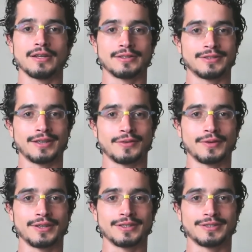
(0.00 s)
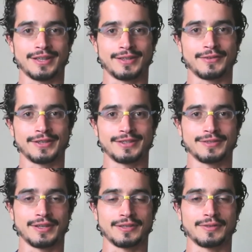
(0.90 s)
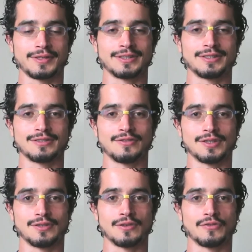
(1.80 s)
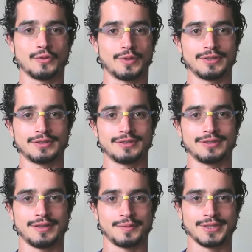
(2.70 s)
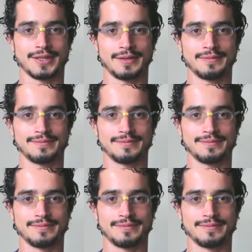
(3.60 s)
etc., etc., etc., this video if you want. Namaste.